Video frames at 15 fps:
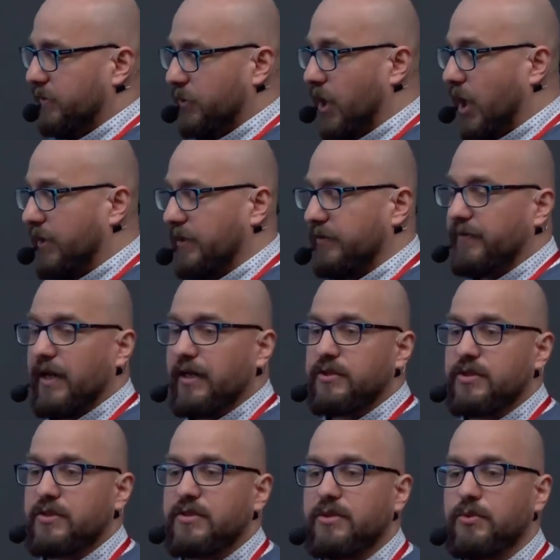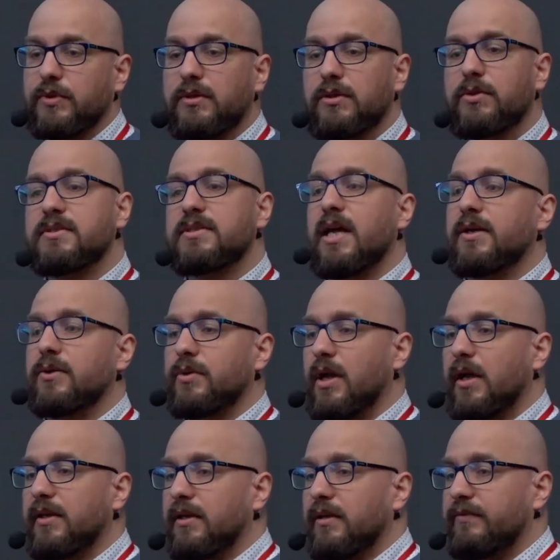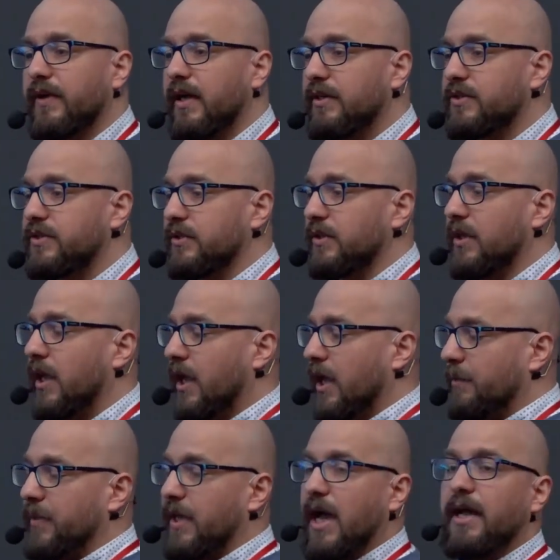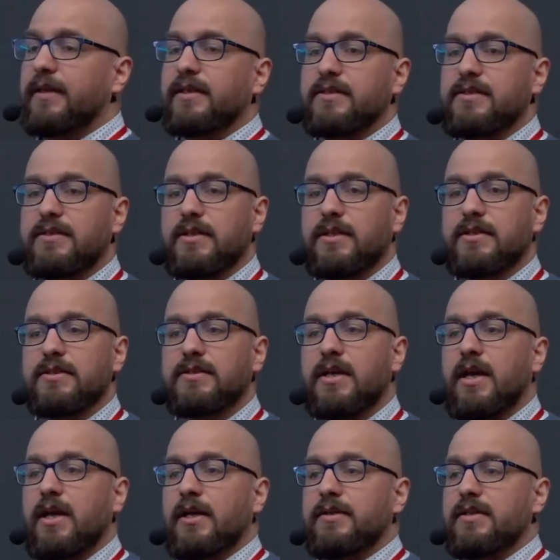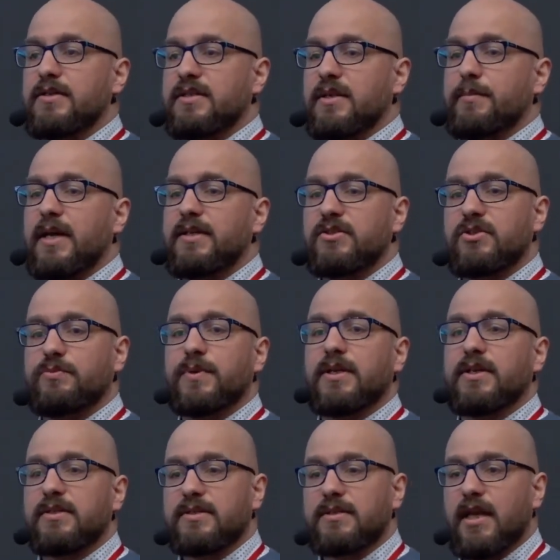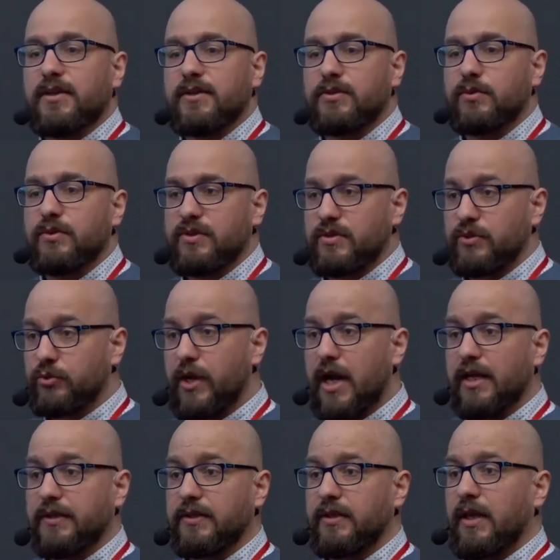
calling functions, so it looks like you're calling a function. Behind the scenes, there's a message being sent to this thread.